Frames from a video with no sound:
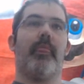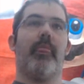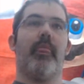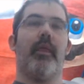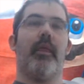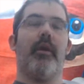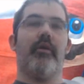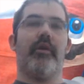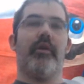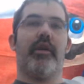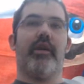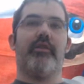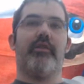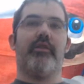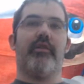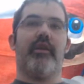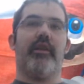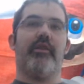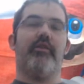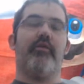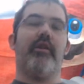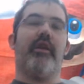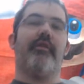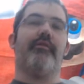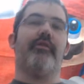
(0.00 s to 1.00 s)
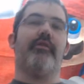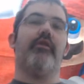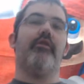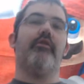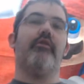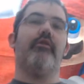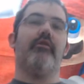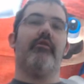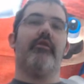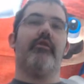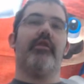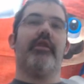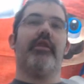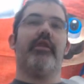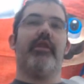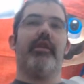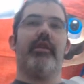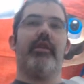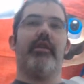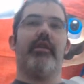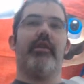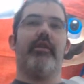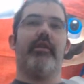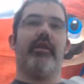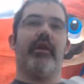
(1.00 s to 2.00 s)
Okay, so that you have to use the
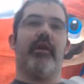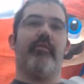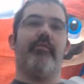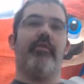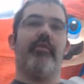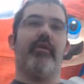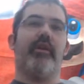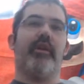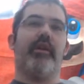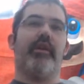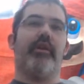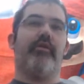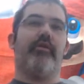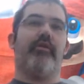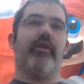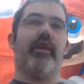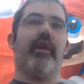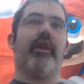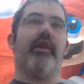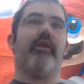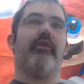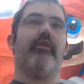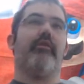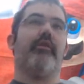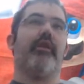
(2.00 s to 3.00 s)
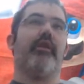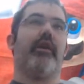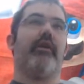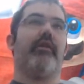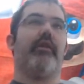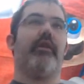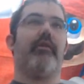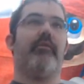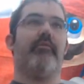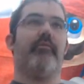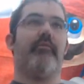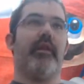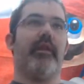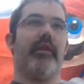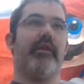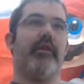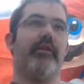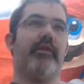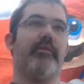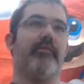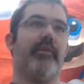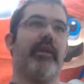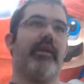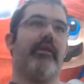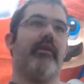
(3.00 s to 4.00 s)
key, not put it in your hand. Okay, that
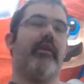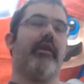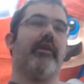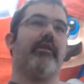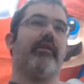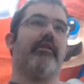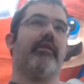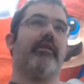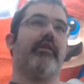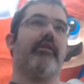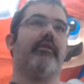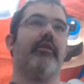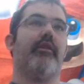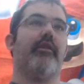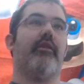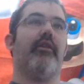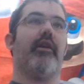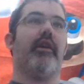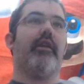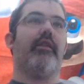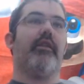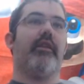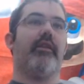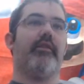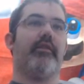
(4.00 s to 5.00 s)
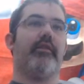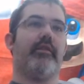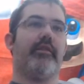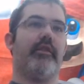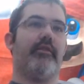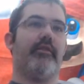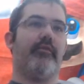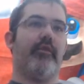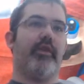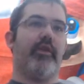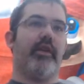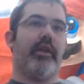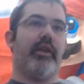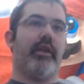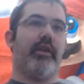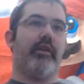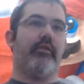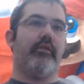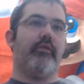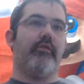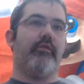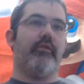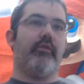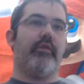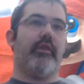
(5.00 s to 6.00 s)
does make a lot of sense. Alright, let's see if we can't
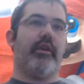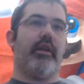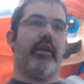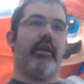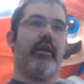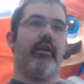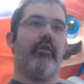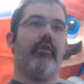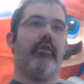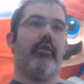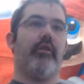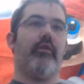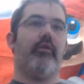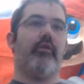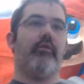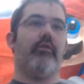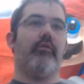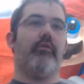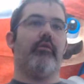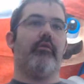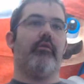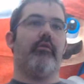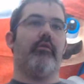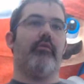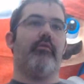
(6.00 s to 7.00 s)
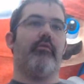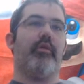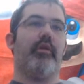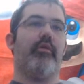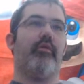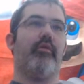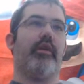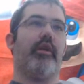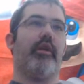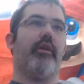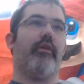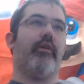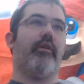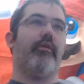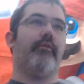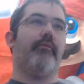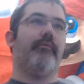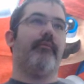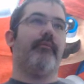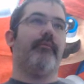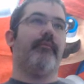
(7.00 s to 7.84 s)
use the arrow, or bow and arrow.